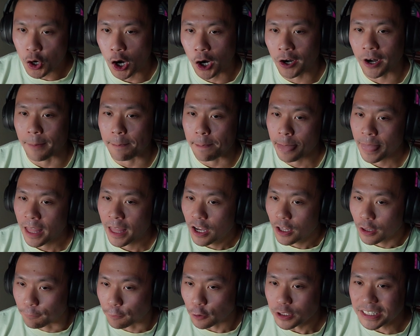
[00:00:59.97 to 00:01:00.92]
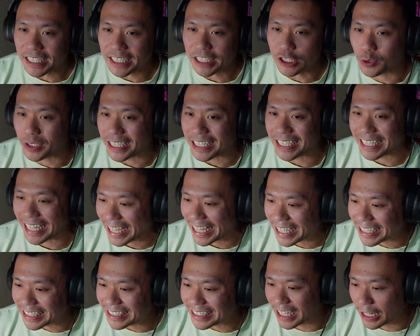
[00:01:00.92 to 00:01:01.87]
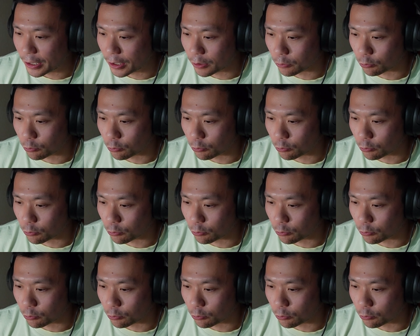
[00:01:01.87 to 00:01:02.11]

All right, the first thing you need is the